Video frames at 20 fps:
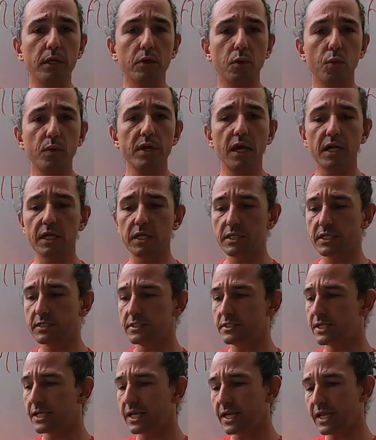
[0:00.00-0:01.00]
We are
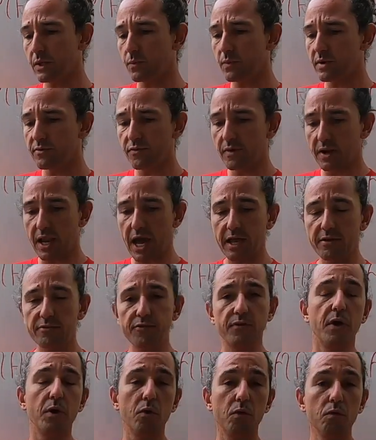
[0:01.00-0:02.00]
dealing with life
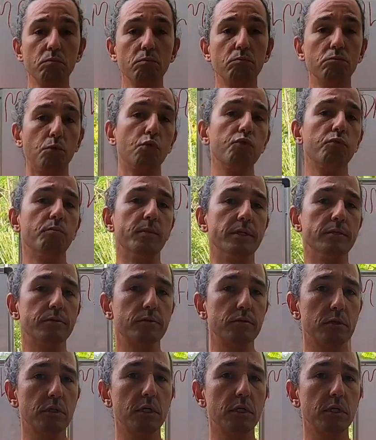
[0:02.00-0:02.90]
movement.